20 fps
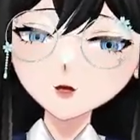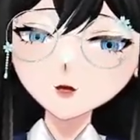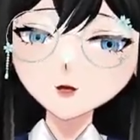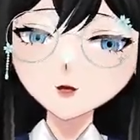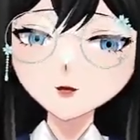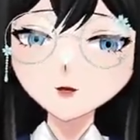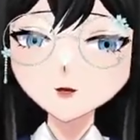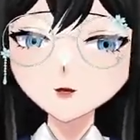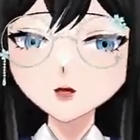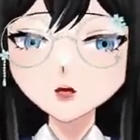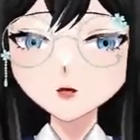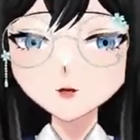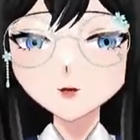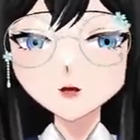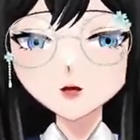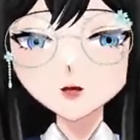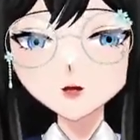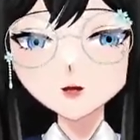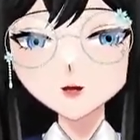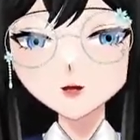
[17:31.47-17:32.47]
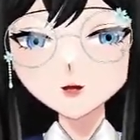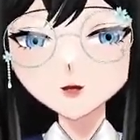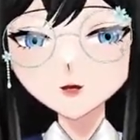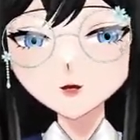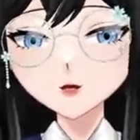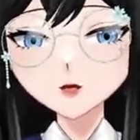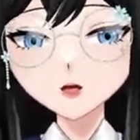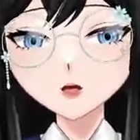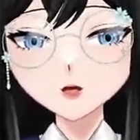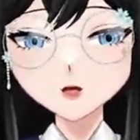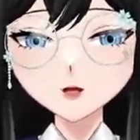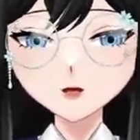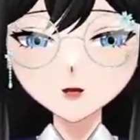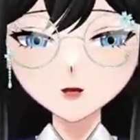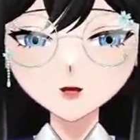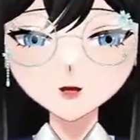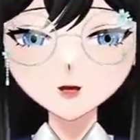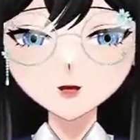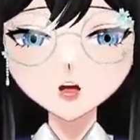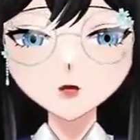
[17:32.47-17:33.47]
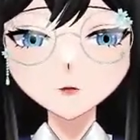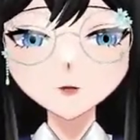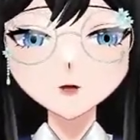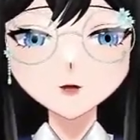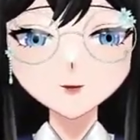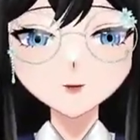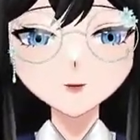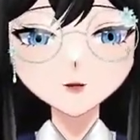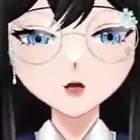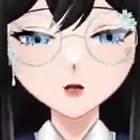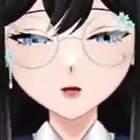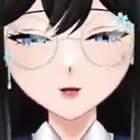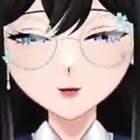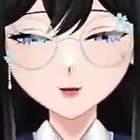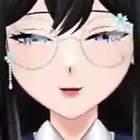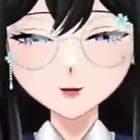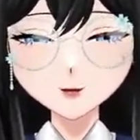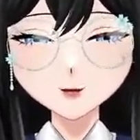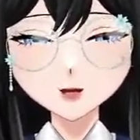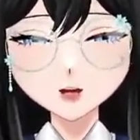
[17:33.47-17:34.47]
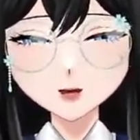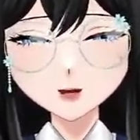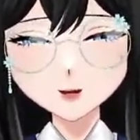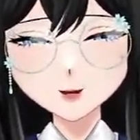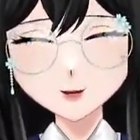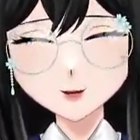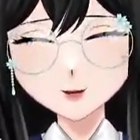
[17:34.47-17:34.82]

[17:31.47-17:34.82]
to help regulate the structure and dynamics of chromatin, and